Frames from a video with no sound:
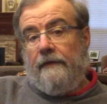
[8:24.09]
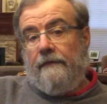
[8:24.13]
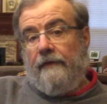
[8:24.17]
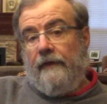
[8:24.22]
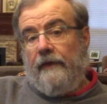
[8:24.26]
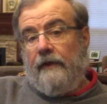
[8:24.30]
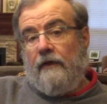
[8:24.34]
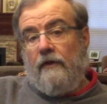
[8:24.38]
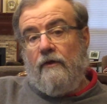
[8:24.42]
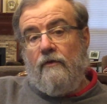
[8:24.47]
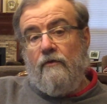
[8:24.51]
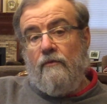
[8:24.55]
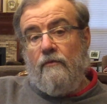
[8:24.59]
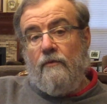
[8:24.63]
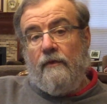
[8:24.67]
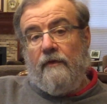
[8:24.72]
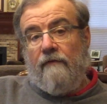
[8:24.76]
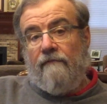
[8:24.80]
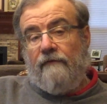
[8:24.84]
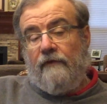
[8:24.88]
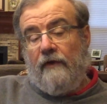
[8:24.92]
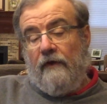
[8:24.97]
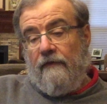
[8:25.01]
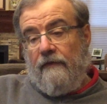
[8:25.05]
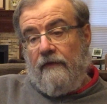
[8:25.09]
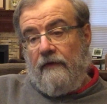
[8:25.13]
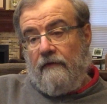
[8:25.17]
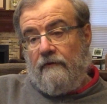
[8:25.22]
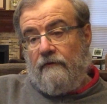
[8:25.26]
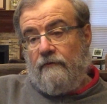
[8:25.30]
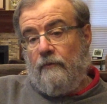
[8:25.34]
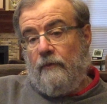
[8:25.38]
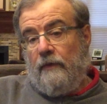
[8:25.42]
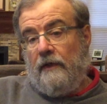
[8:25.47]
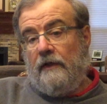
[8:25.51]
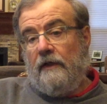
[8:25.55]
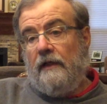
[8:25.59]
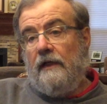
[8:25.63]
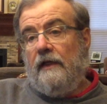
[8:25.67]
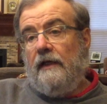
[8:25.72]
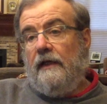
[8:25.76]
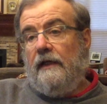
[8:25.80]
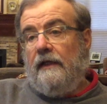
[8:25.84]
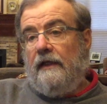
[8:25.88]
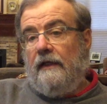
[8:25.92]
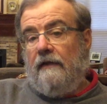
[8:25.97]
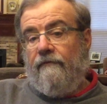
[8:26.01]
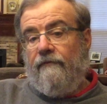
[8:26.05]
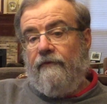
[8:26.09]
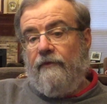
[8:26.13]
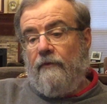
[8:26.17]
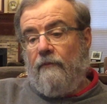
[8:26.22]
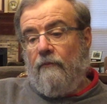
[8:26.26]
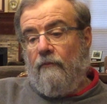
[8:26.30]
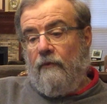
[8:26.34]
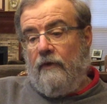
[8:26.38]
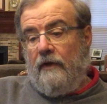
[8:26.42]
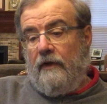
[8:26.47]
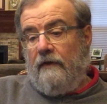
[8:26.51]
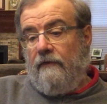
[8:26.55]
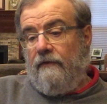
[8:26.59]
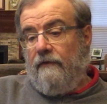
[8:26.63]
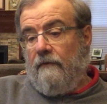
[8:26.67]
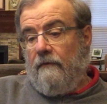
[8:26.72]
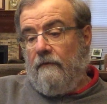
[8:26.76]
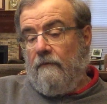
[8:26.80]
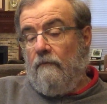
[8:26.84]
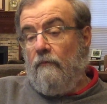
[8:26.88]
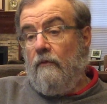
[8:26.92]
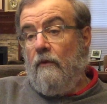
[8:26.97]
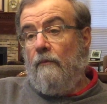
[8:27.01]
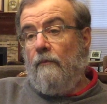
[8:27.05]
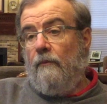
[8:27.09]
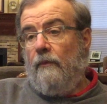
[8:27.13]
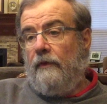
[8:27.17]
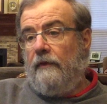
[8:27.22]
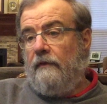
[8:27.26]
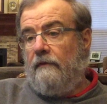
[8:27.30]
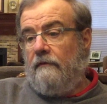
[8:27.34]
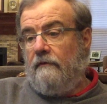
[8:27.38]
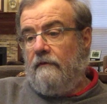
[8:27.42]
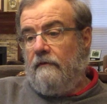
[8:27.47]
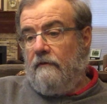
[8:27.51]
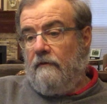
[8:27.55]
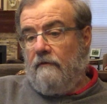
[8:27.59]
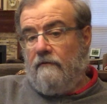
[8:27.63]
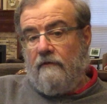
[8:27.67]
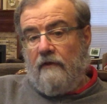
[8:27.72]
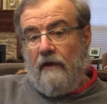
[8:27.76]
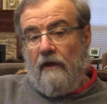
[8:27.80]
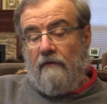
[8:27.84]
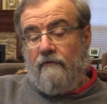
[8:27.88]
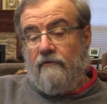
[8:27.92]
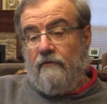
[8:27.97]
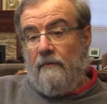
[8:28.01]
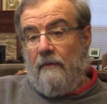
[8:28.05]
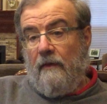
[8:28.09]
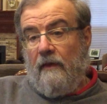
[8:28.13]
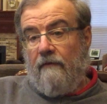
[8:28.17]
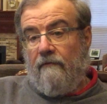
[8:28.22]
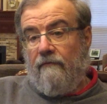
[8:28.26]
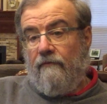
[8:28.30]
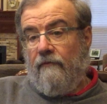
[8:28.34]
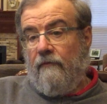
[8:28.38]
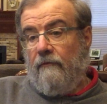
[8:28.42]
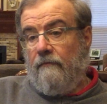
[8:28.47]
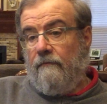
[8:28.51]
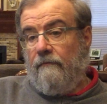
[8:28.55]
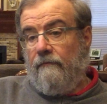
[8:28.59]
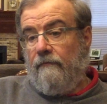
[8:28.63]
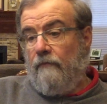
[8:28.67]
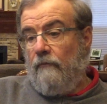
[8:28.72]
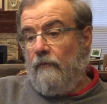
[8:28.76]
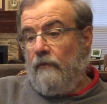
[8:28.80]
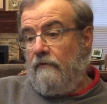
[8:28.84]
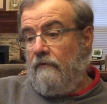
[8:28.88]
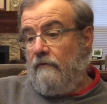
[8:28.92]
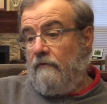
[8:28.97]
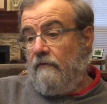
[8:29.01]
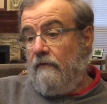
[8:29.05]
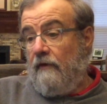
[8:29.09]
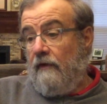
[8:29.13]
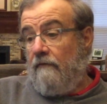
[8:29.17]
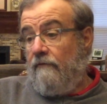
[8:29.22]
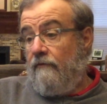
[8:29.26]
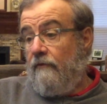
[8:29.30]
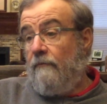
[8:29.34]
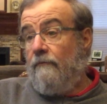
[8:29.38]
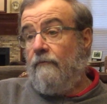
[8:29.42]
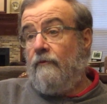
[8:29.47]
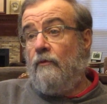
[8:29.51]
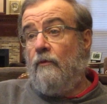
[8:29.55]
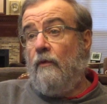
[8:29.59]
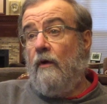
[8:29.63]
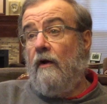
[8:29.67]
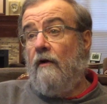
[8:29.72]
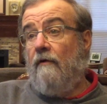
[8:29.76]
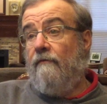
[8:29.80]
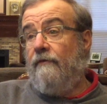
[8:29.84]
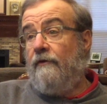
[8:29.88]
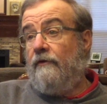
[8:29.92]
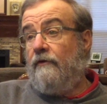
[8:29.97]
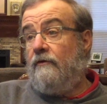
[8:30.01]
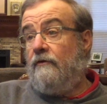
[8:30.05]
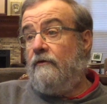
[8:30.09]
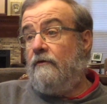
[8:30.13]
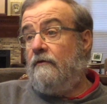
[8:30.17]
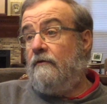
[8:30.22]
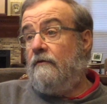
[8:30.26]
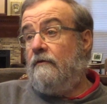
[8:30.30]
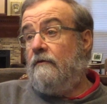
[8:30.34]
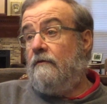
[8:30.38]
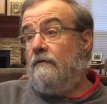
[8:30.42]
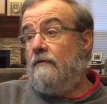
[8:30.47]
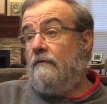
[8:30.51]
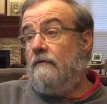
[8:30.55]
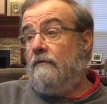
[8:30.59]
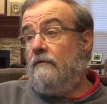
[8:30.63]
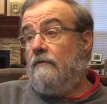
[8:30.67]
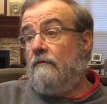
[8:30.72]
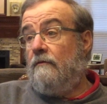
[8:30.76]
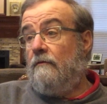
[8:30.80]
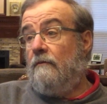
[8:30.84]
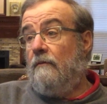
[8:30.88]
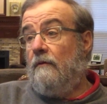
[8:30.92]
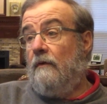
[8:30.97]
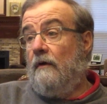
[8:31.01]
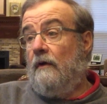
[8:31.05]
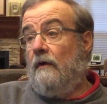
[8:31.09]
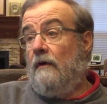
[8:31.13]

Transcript: And who would have done this? Well, if you read what we discussed about which is like from 12 to